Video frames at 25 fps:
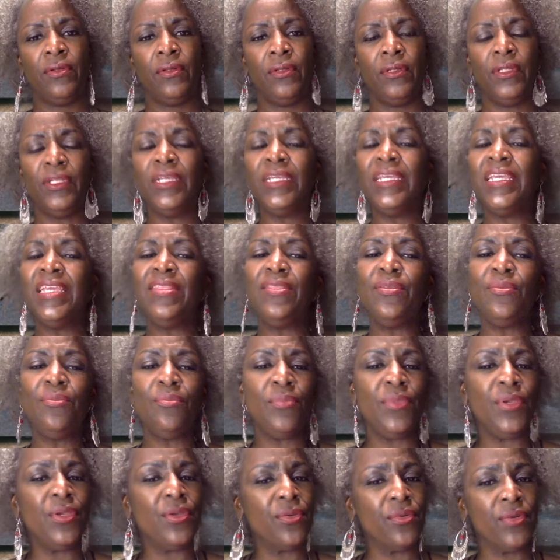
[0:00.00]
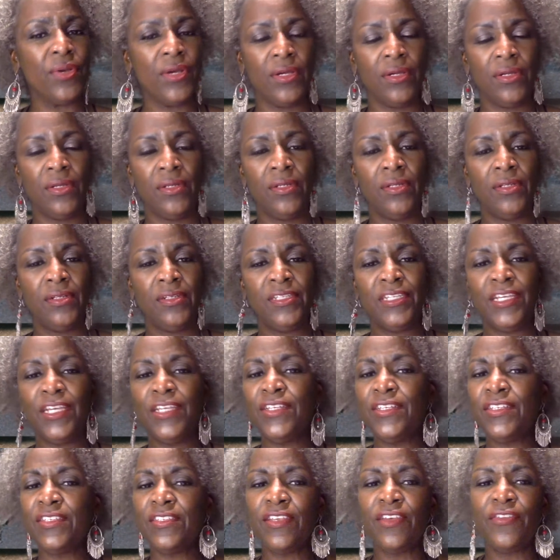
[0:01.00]
Look in the mirror. Tell
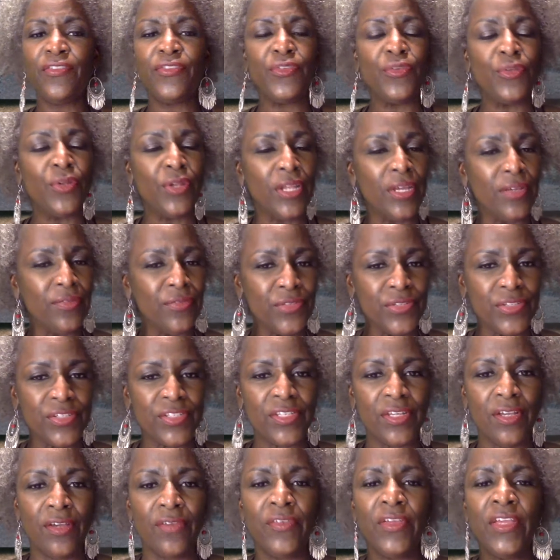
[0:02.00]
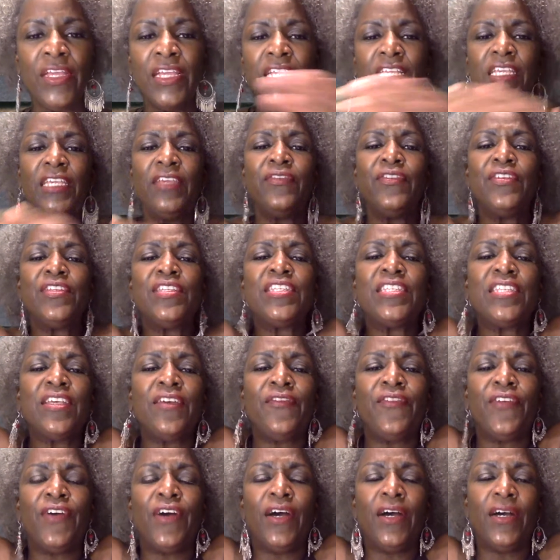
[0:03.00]
yourself you love yourself. Give
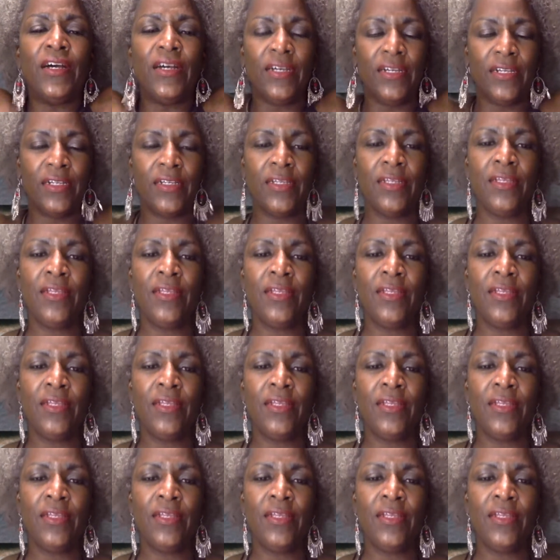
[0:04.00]
yourself a hug.